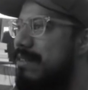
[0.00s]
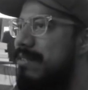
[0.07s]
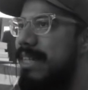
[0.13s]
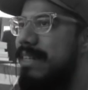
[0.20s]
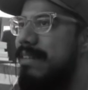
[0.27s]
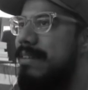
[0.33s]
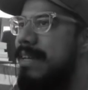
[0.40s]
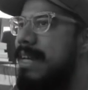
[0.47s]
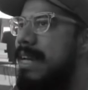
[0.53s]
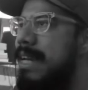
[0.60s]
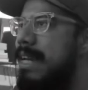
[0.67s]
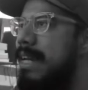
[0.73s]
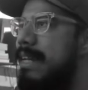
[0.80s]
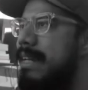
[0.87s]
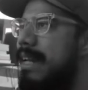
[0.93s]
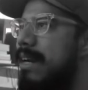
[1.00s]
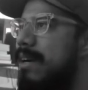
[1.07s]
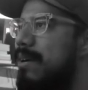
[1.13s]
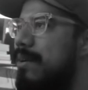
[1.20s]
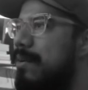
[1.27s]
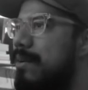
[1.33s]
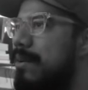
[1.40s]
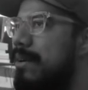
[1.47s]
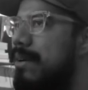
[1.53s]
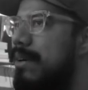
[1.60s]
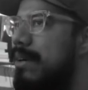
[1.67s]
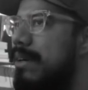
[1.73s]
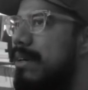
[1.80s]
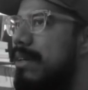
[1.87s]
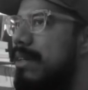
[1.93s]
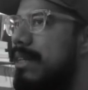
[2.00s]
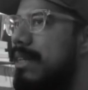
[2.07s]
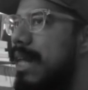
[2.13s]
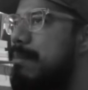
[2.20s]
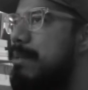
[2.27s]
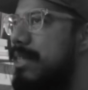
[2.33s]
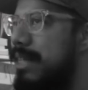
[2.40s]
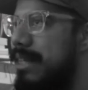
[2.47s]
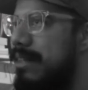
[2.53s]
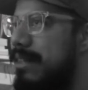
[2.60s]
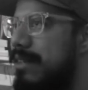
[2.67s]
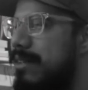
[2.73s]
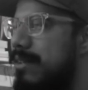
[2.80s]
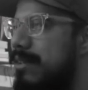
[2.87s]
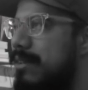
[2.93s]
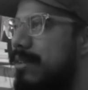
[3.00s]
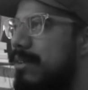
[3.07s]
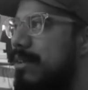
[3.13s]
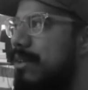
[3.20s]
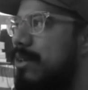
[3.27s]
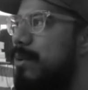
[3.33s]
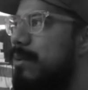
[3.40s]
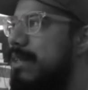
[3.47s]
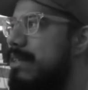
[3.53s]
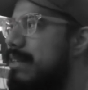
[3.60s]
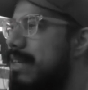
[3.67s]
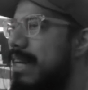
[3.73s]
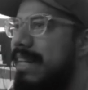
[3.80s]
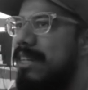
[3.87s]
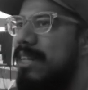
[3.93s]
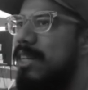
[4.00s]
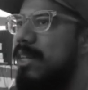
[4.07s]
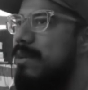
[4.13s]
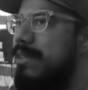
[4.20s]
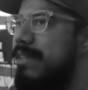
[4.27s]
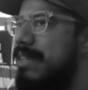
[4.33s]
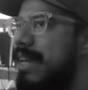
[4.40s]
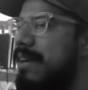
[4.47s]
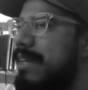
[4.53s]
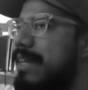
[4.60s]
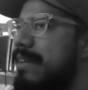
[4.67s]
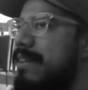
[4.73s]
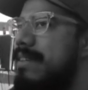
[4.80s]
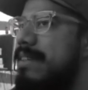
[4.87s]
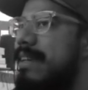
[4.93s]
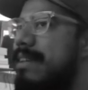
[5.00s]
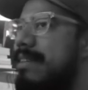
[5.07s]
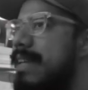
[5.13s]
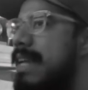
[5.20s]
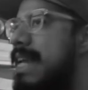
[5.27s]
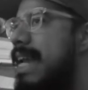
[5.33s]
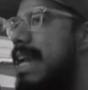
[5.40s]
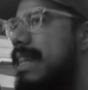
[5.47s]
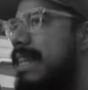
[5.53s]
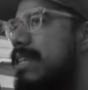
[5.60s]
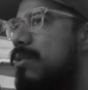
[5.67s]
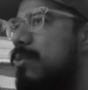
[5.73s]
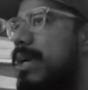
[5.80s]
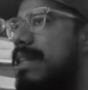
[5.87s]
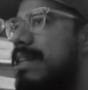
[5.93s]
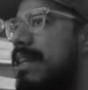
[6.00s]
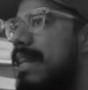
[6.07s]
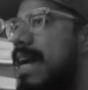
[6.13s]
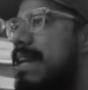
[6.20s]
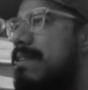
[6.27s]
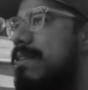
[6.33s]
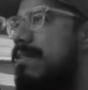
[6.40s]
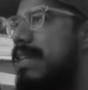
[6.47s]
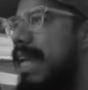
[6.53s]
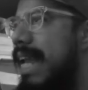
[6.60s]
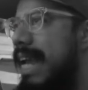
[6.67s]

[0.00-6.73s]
if it is. Now, Labuschagne is going to kind of close this out here. He says, In this way, the lives of the